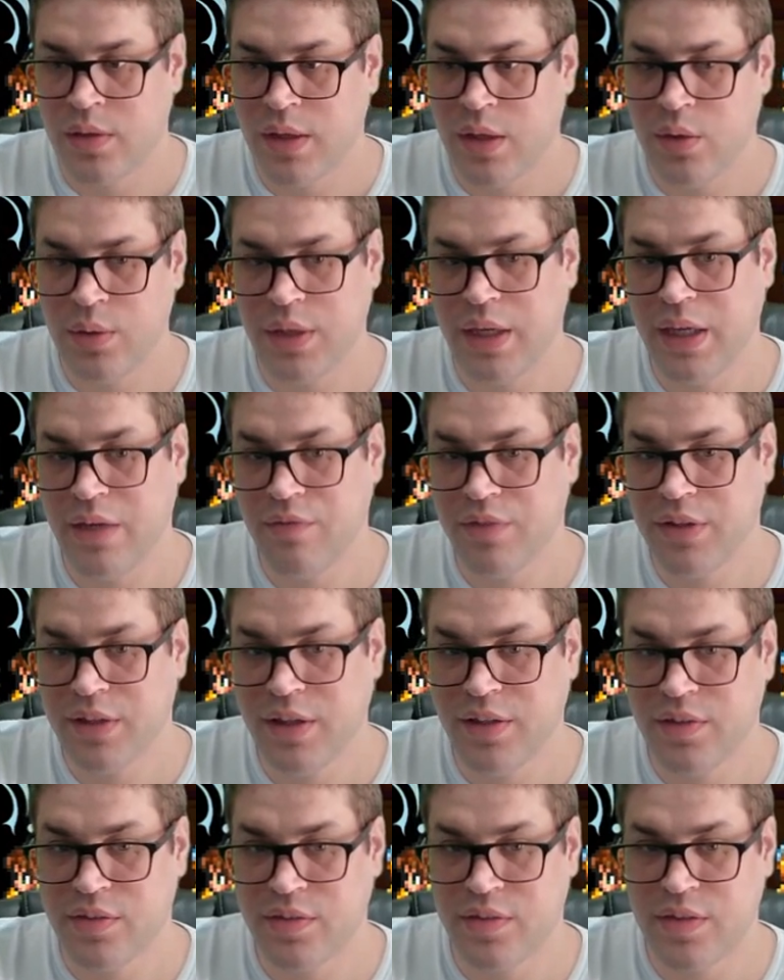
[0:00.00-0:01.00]
Now we have the
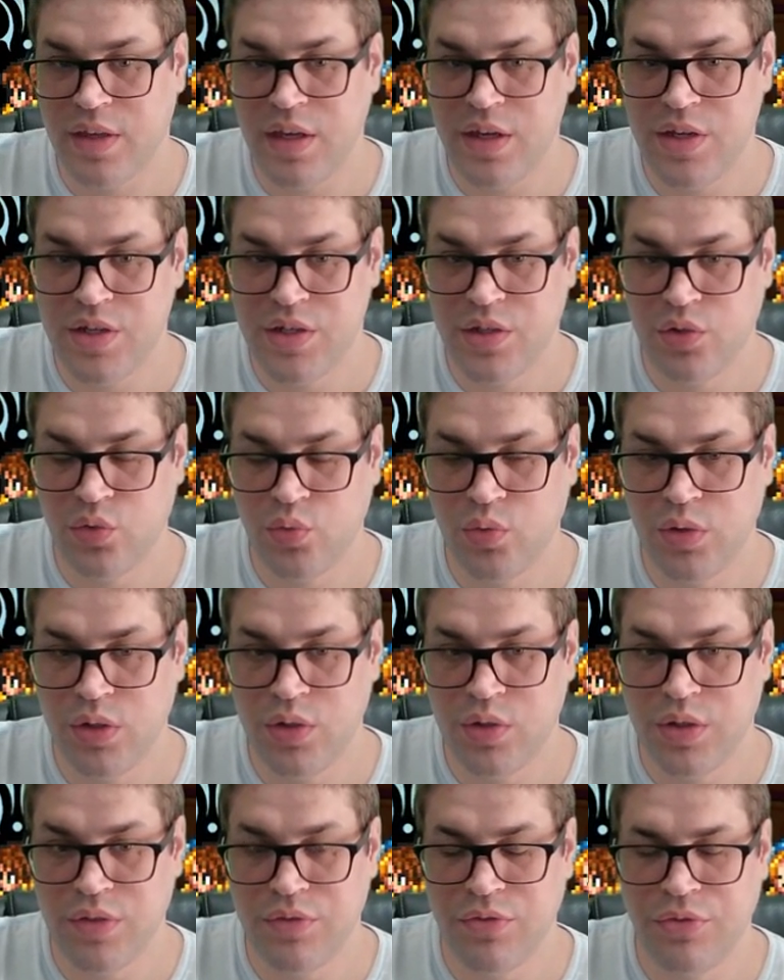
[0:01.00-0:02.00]
last stage, this
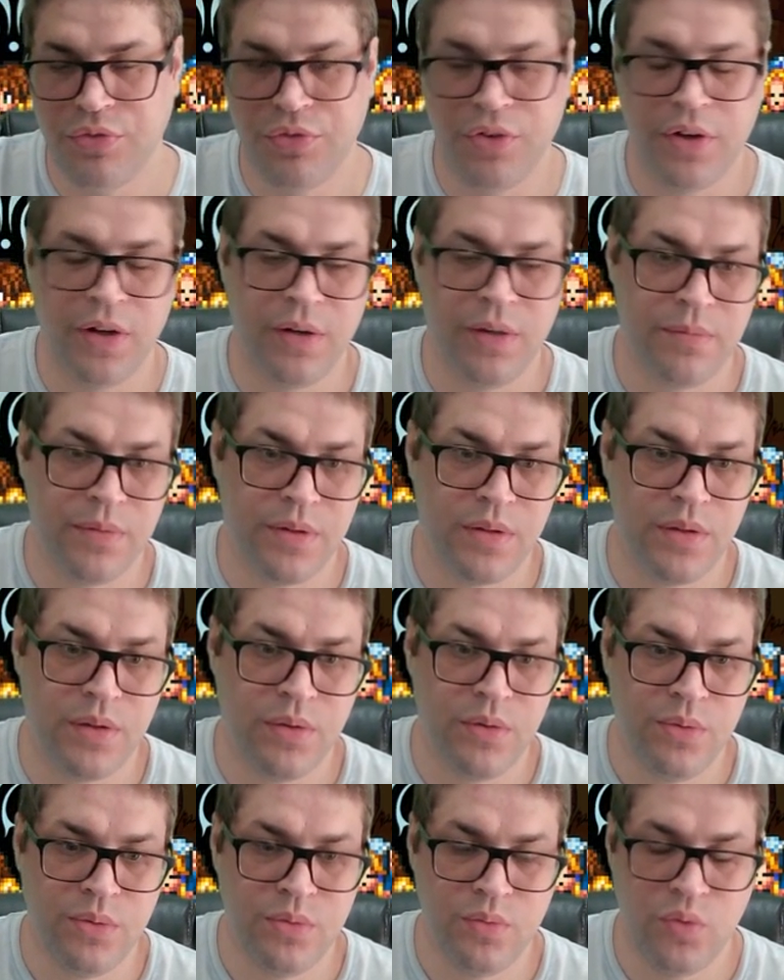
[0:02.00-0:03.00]
one you can farm the
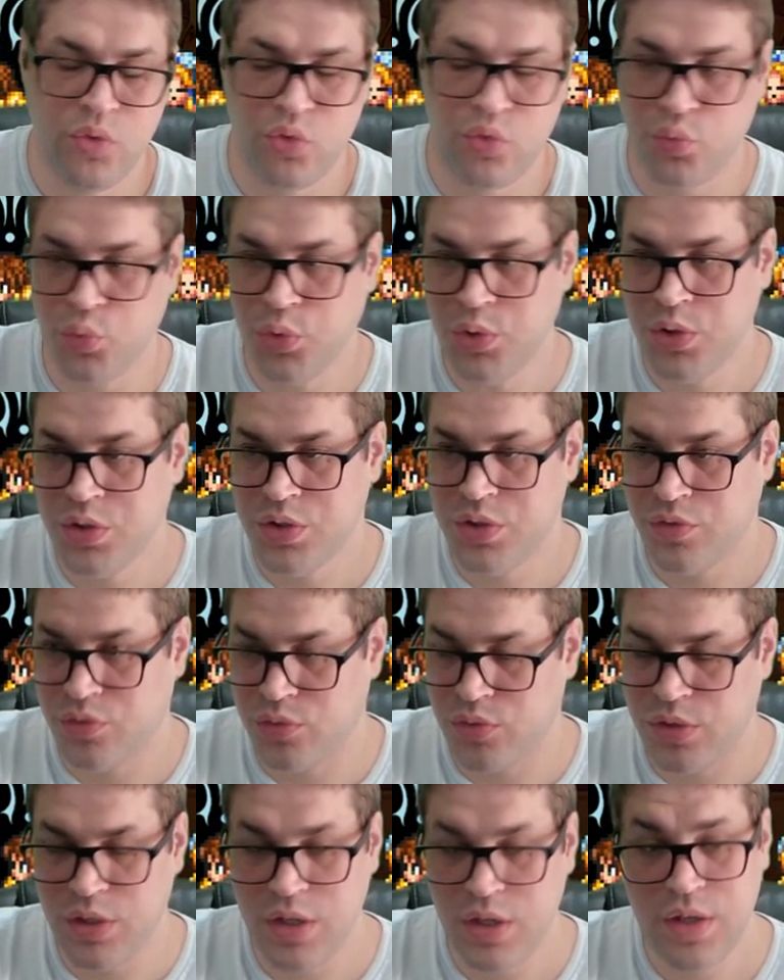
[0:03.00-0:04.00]
new sword
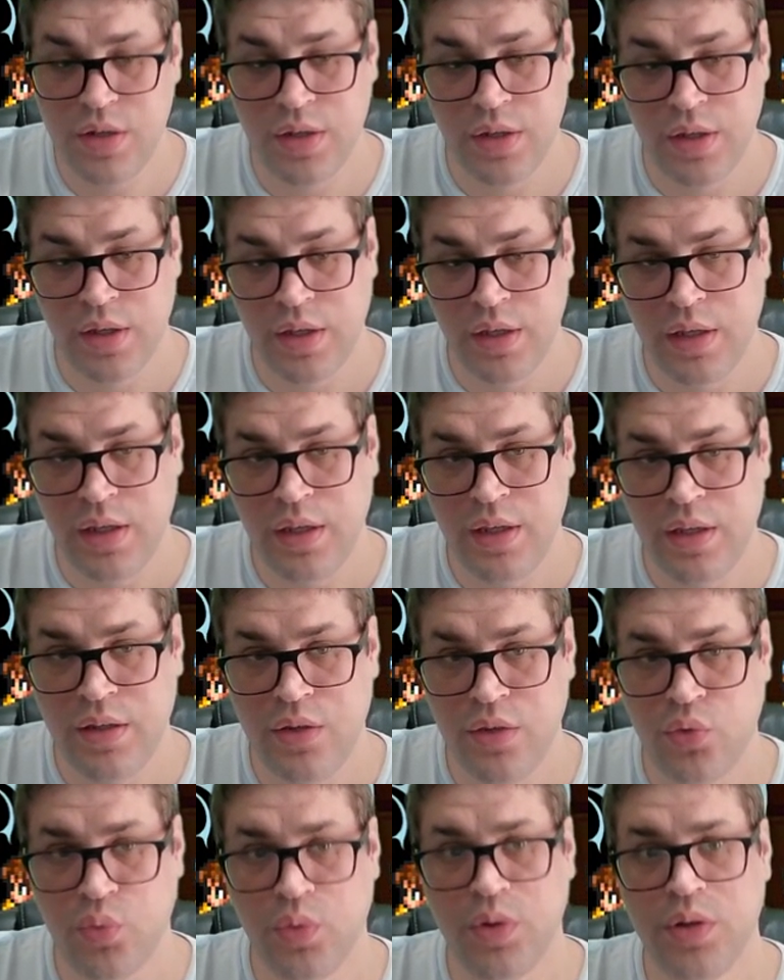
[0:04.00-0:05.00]
if you need.
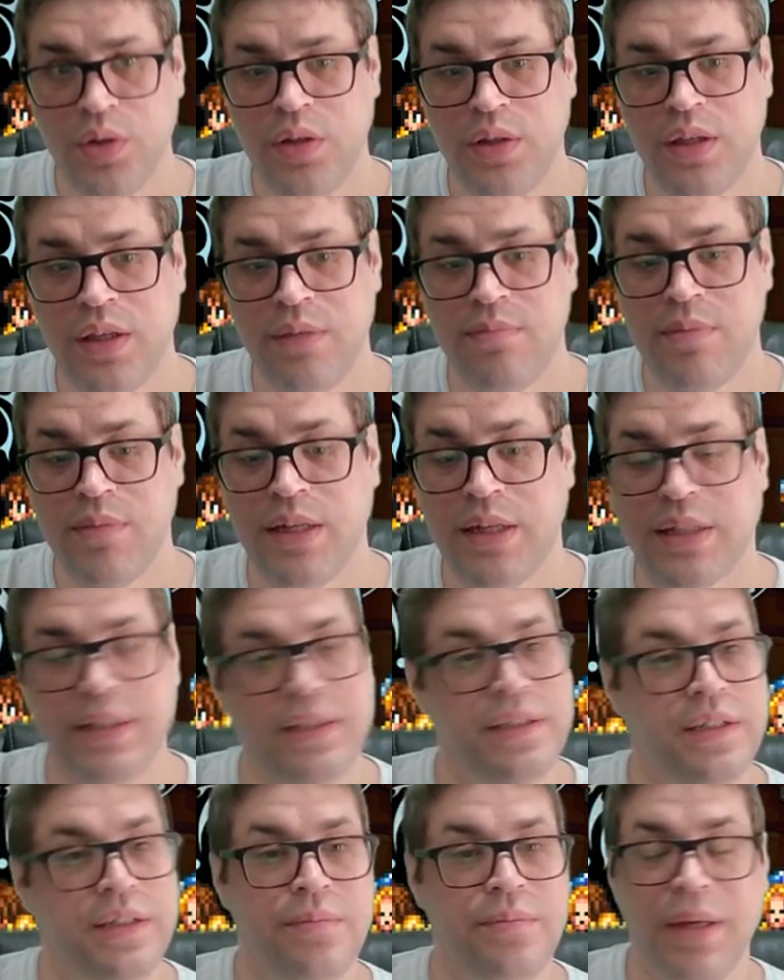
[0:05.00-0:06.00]
And this one can be
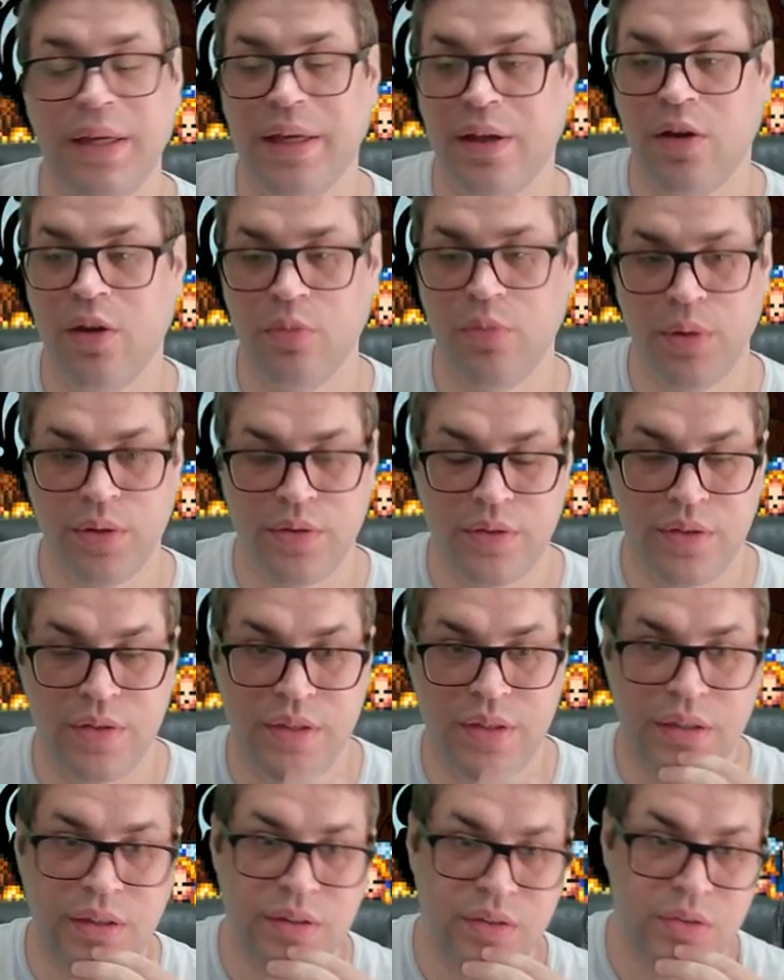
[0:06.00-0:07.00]
cleared by Albert.
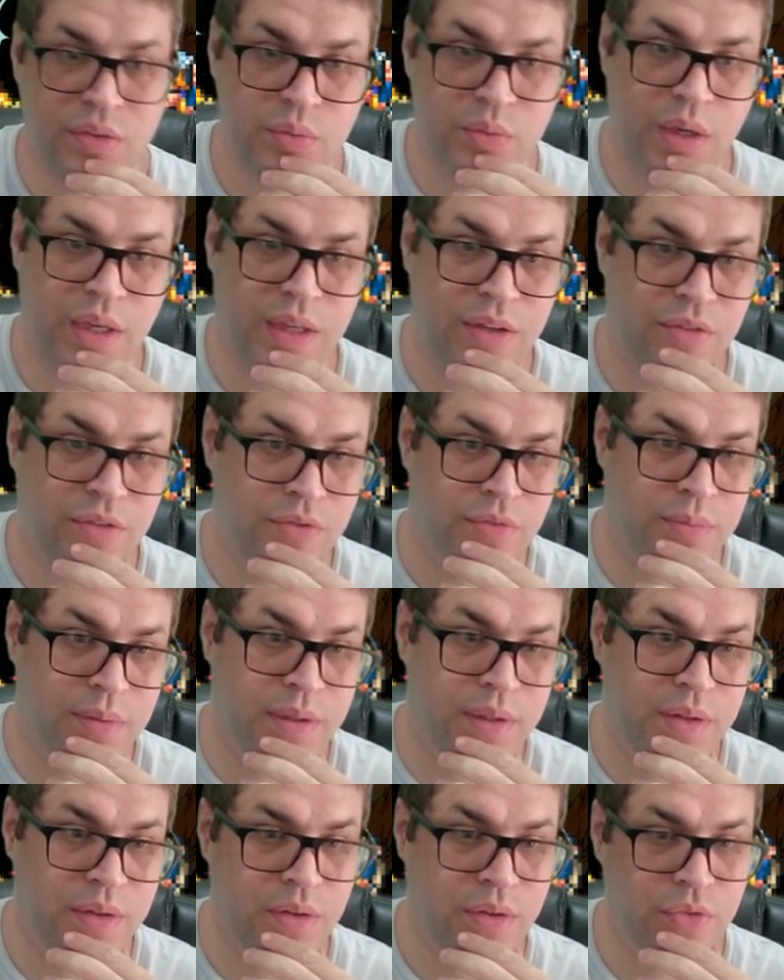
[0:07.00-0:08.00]
Yes, we have
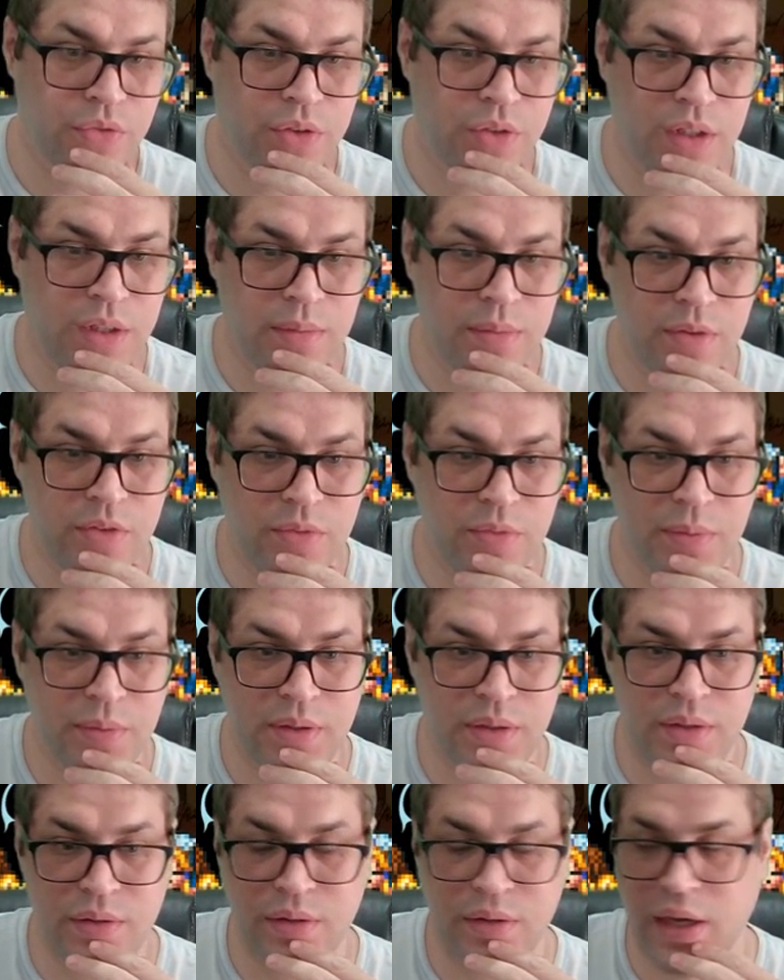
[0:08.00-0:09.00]
plenty of enemies,
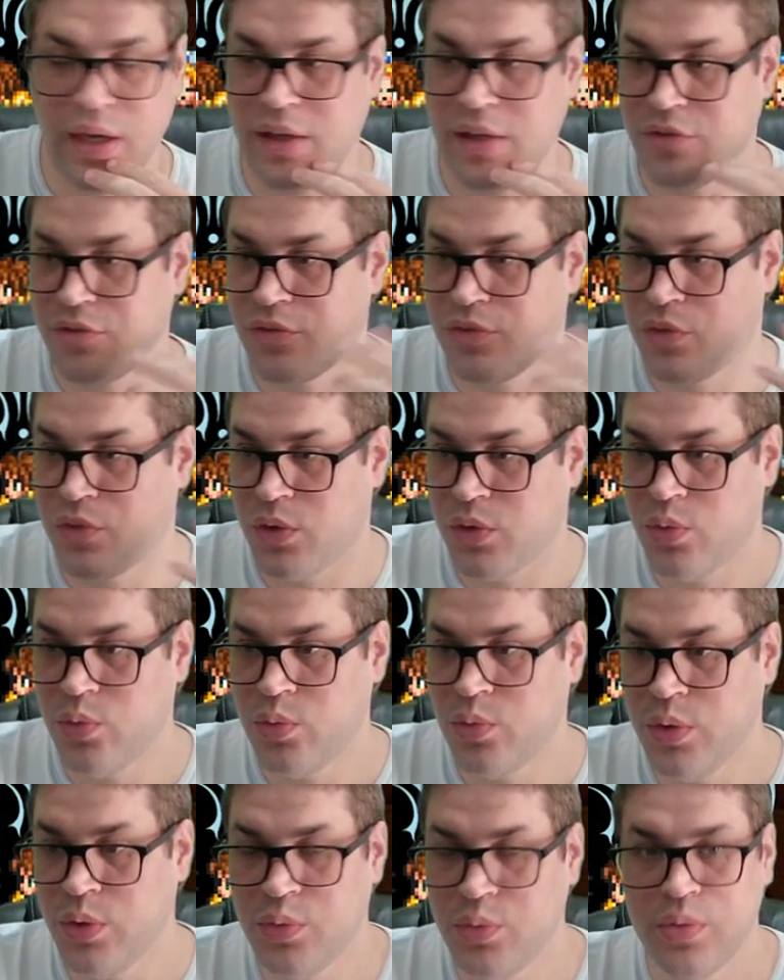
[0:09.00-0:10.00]
but they have low
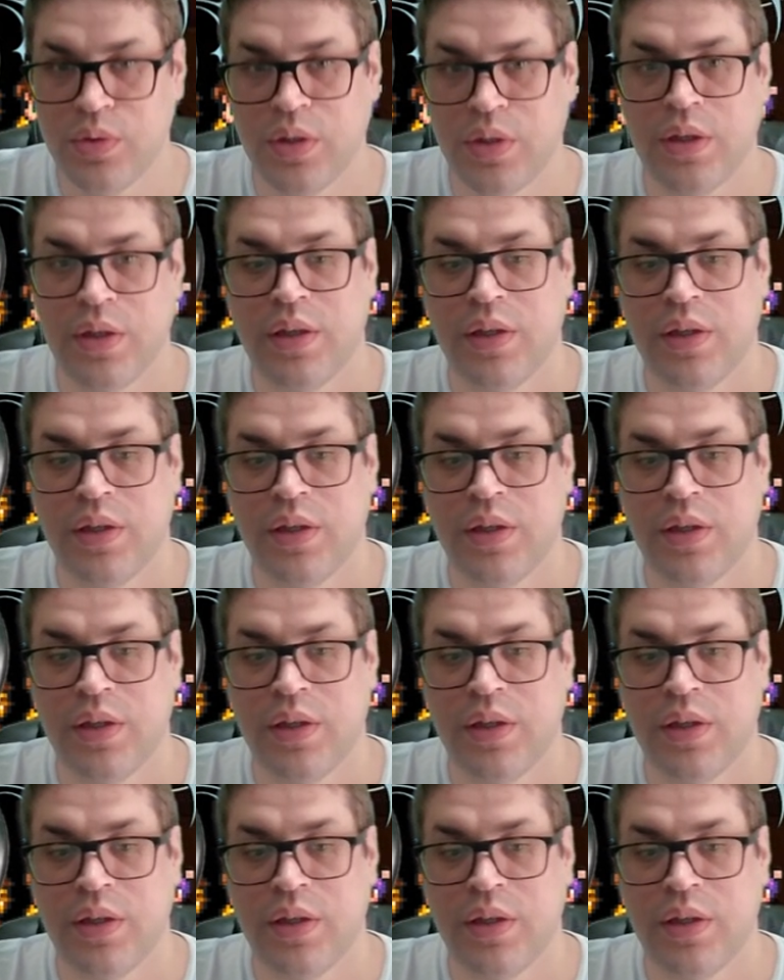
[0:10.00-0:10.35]
will,